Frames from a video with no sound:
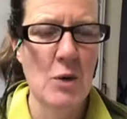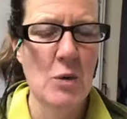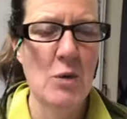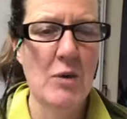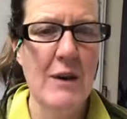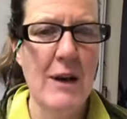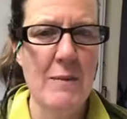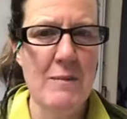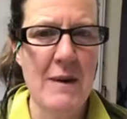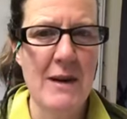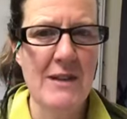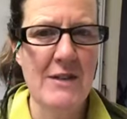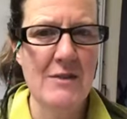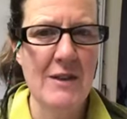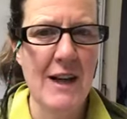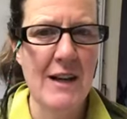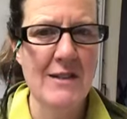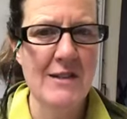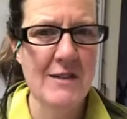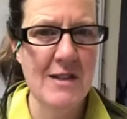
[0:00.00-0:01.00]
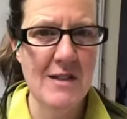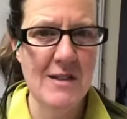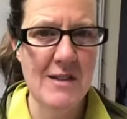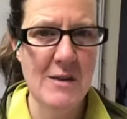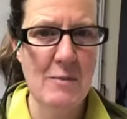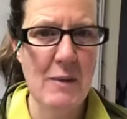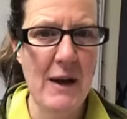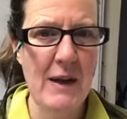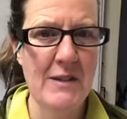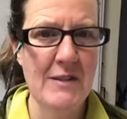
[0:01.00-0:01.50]
will get better at
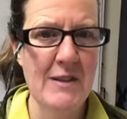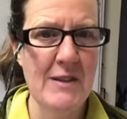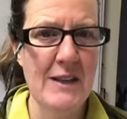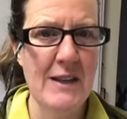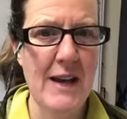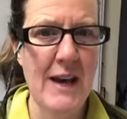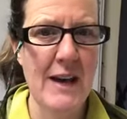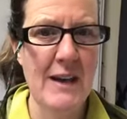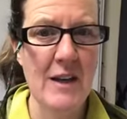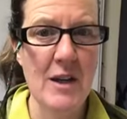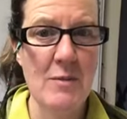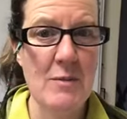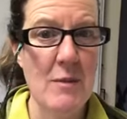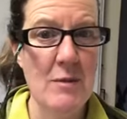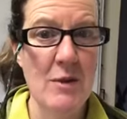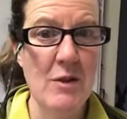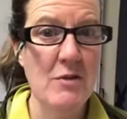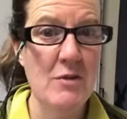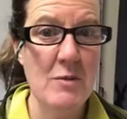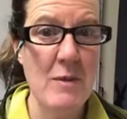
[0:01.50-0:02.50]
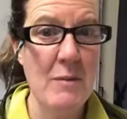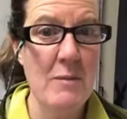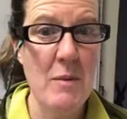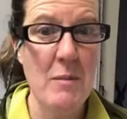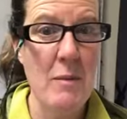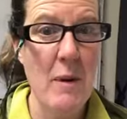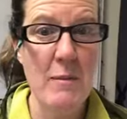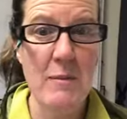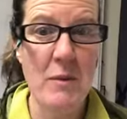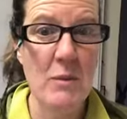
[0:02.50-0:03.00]
anticipating the cat coming, because remember,
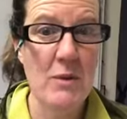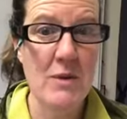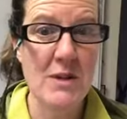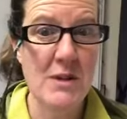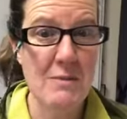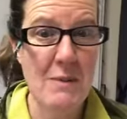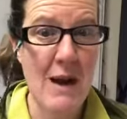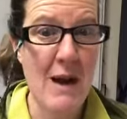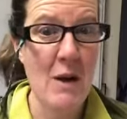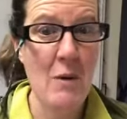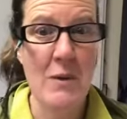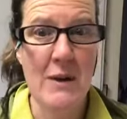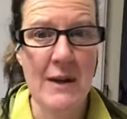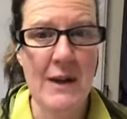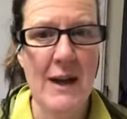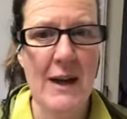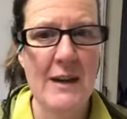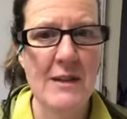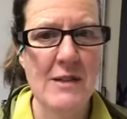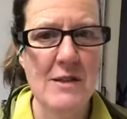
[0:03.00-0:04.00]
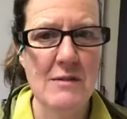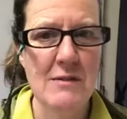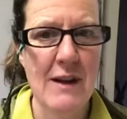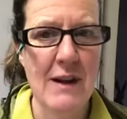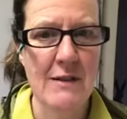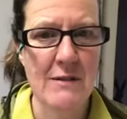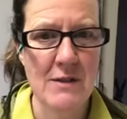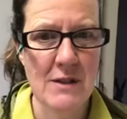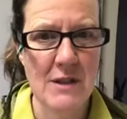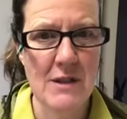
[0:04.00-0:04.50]
puppy will smell when cat is
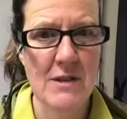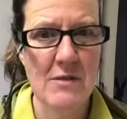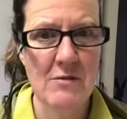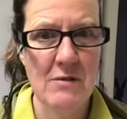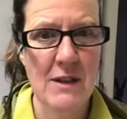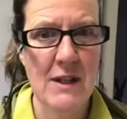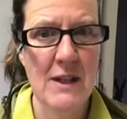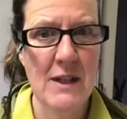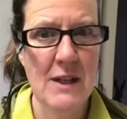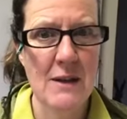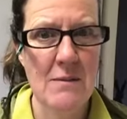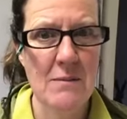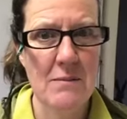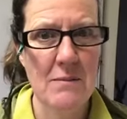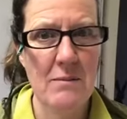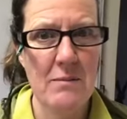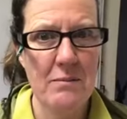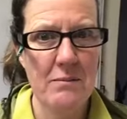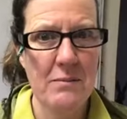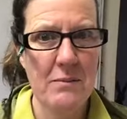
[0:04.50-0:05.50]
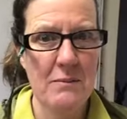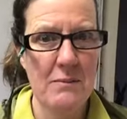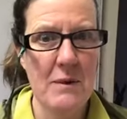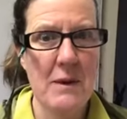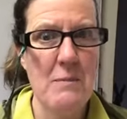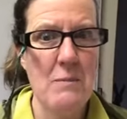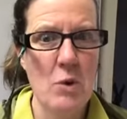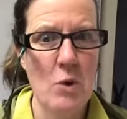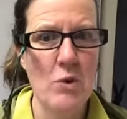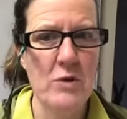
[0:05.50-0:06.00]
around. It's a really
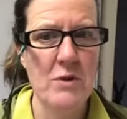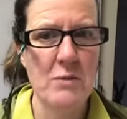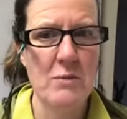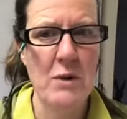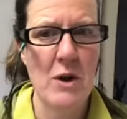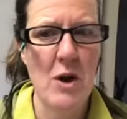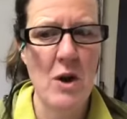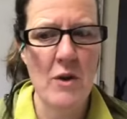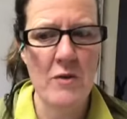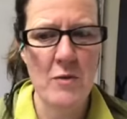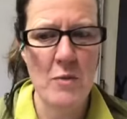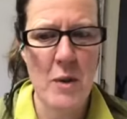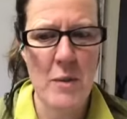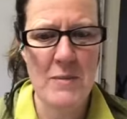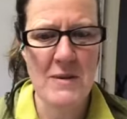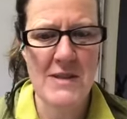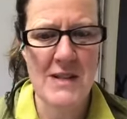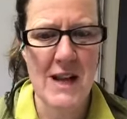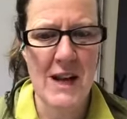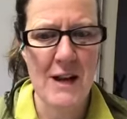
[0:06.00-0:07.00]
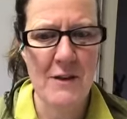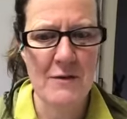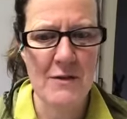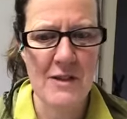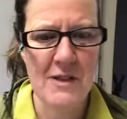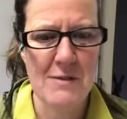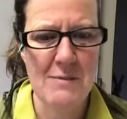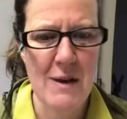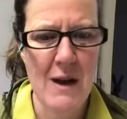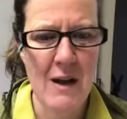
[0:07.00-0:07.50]
important part of a puppy's life
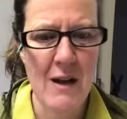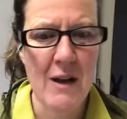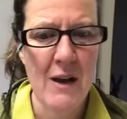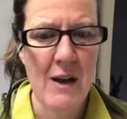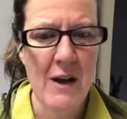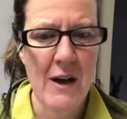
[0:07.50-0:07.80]
is smell,